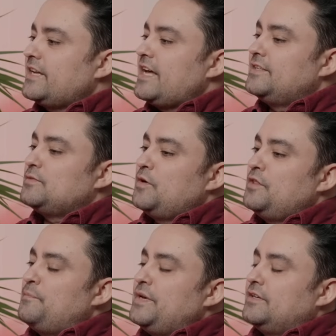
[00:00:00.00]
Candice, one of
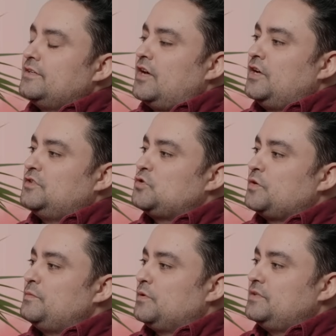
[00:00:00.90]
the big
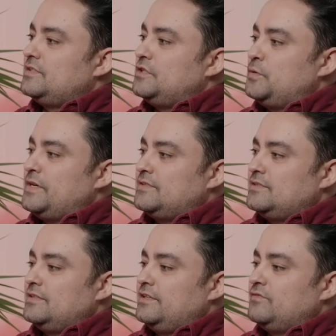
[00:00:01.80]
talking points in the
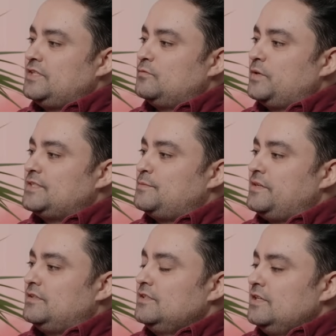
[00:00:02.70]
US in recent weeks has
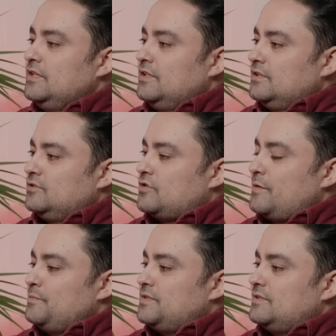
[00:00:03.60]
been
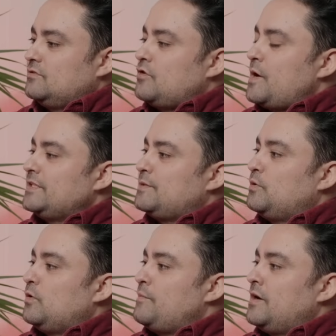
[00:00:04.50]
Trump's growing
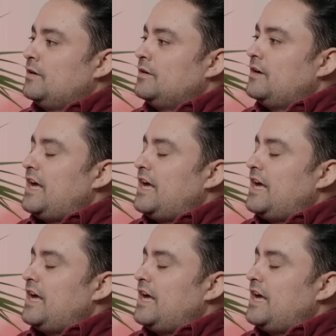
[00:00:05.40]
support among